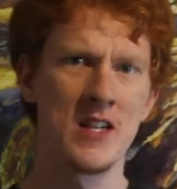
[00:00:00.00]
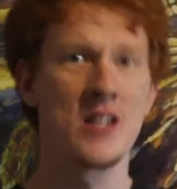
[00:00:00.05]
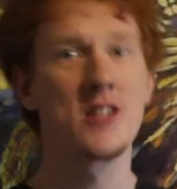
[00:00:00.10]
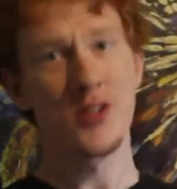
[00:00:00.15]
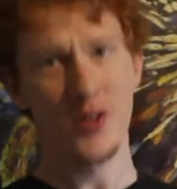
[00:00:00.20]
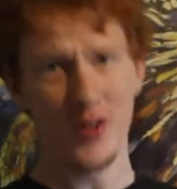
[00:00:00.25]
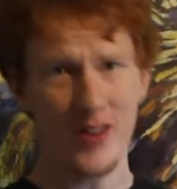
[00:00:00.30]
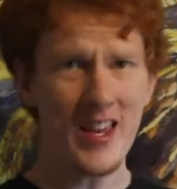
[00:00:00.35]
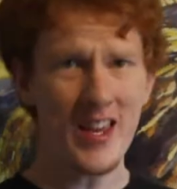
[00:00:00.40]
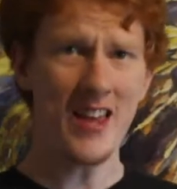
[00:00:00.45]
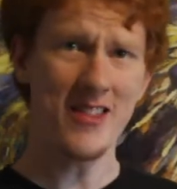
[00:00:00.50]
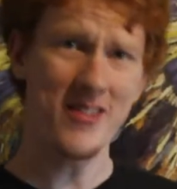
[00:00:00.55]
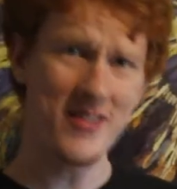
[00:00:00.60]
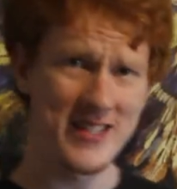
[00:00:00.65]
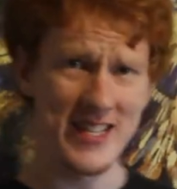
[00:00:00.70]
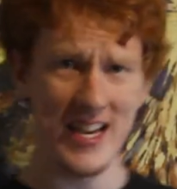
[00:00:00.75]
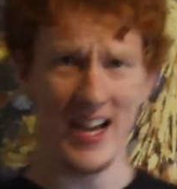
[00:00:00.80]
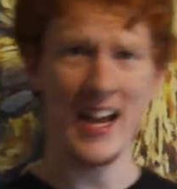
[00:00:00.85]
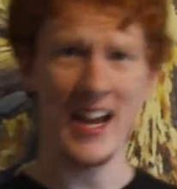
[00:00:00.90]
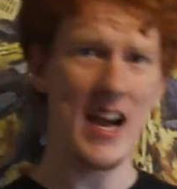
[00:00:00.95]
So the other
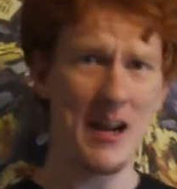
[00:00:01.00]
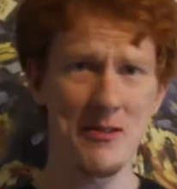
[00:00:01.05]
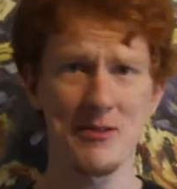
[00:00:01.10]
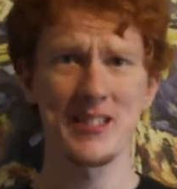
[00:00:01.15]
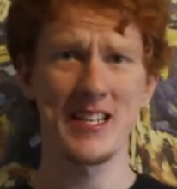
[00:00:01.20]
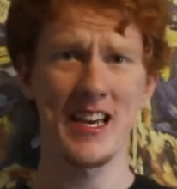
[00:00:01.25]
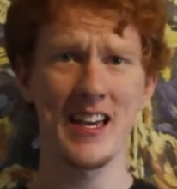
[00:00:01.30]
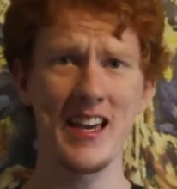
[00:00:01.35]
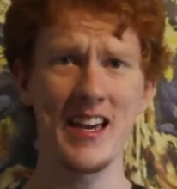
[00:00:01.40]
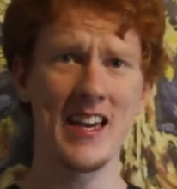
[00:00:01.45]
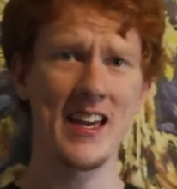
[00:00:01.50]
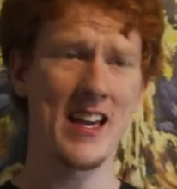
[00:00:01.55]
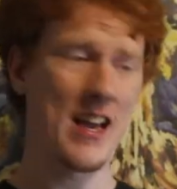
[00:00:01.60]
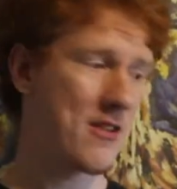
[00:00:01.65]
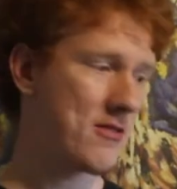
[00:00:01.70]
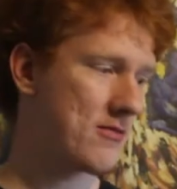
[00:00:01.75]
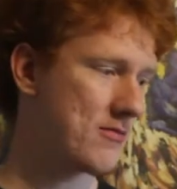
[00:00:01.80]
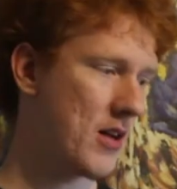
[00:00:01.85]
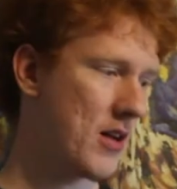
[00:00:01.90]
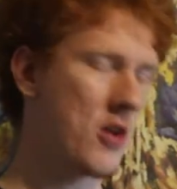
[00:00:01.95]
day I was hanging
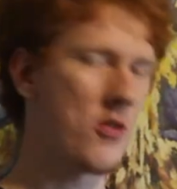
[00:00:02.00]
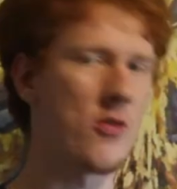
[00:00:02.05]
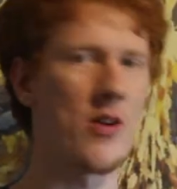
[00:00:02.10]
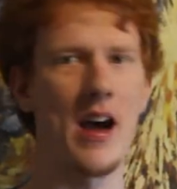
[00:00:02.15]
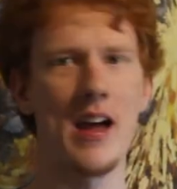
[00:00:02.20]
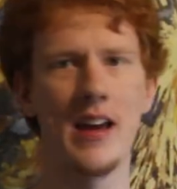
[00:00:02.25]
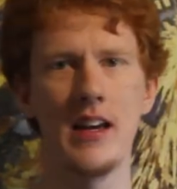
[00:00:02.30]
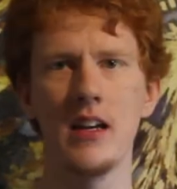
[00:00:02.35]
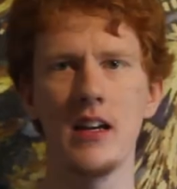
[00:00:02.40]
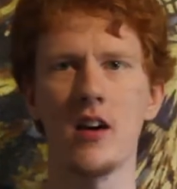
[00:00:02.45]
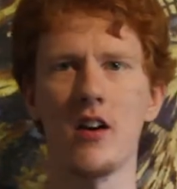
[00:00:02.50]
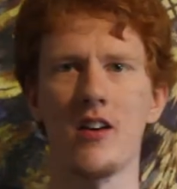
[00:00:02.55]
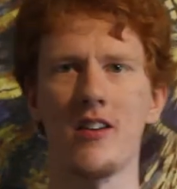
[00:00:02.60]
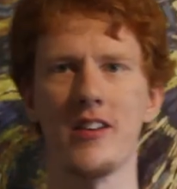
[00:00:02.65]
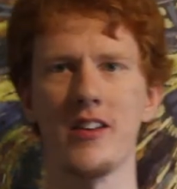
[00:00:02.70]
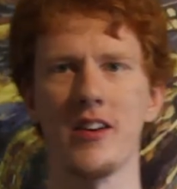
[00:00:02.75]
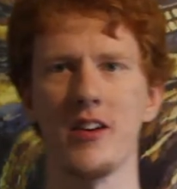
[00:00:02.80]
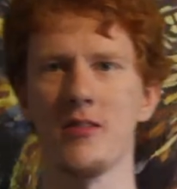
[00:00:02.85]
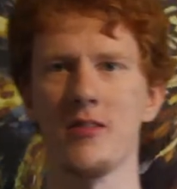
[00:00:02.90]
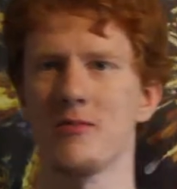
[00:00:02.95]
out. Oh, I need
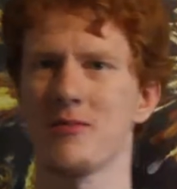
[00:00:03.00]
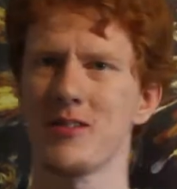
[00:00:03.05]
audio.